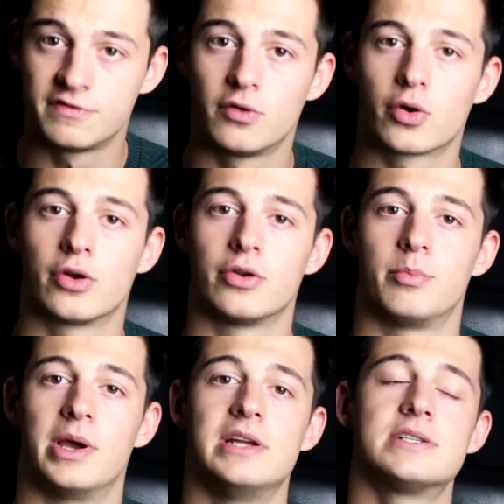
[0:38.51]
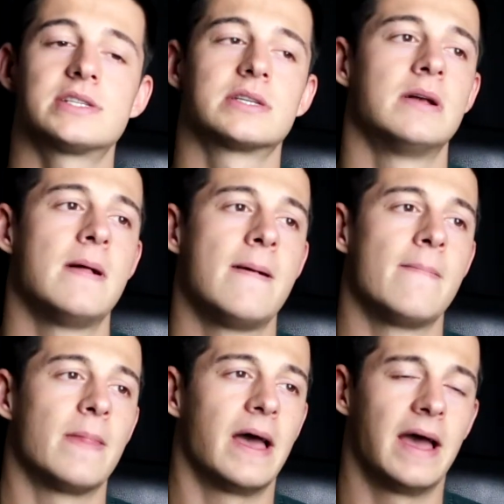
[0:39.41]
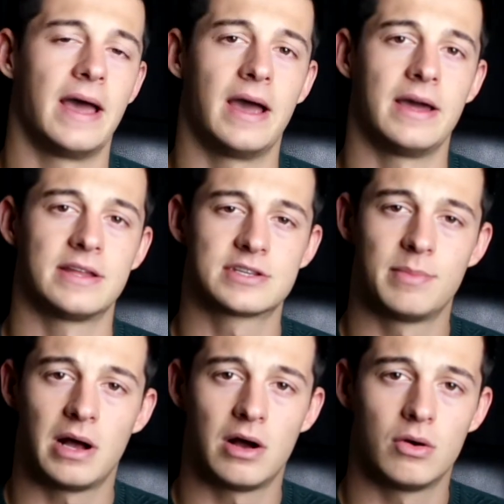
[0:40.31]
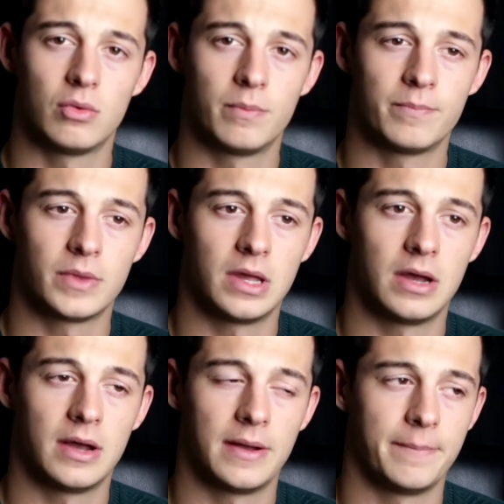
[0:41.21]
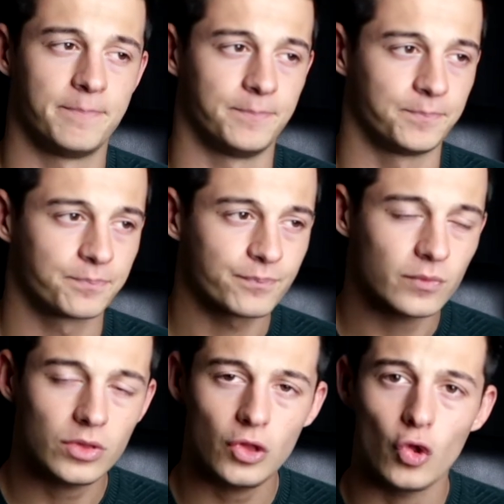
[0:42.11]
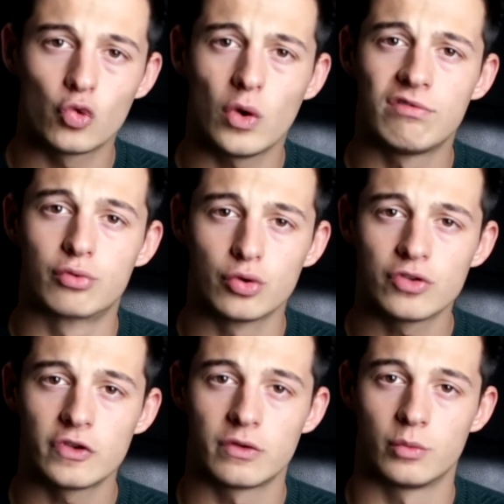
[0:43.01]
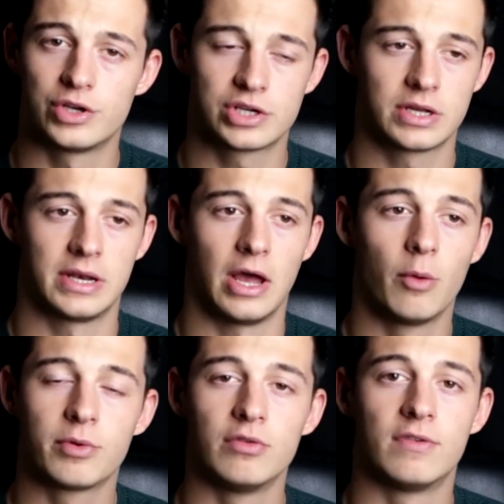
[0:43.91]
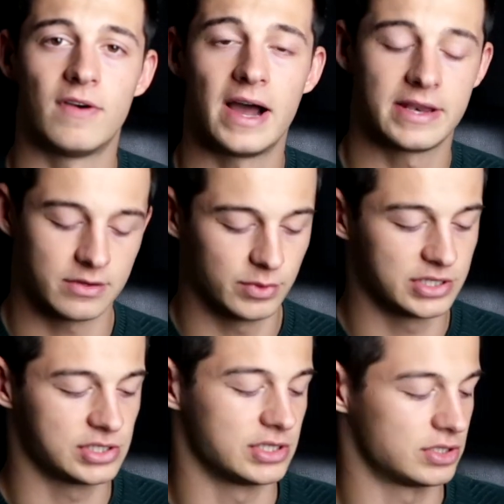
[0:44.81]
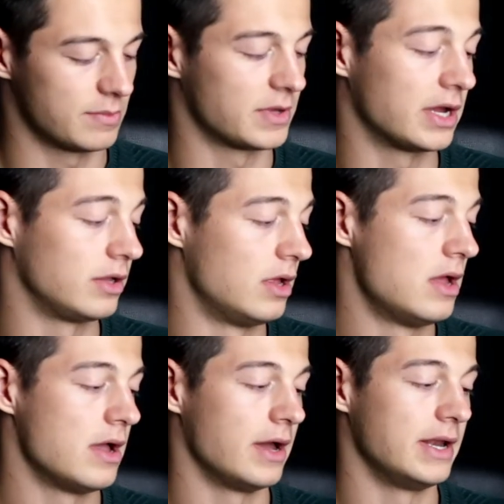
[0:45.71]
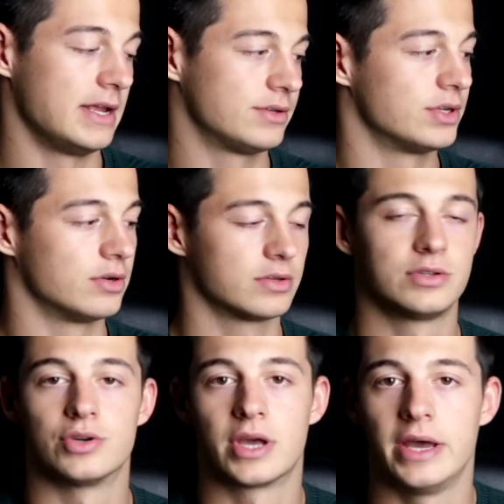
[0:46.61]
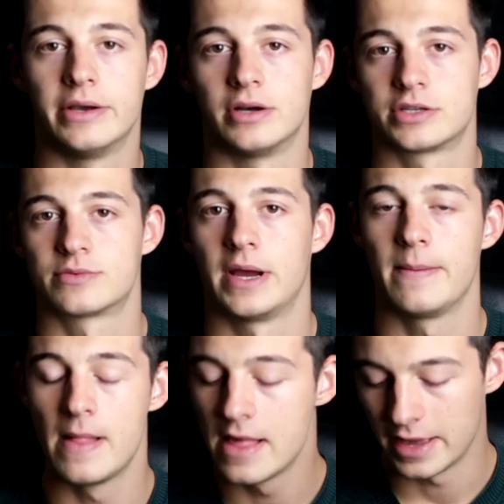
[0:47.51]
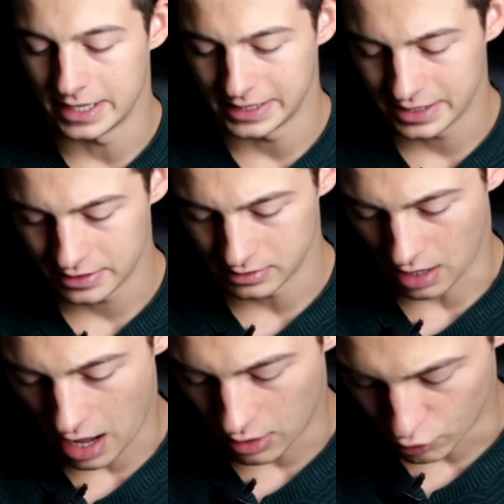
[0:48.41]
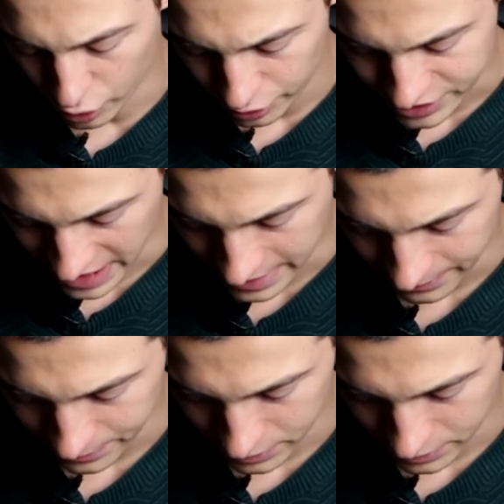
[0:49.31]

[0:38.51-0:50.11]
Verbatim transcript: to four hundred pages, and it's about um, twelve rules which can help you find, which is the subtitle, an antidote to chaos, right? And then rule ten,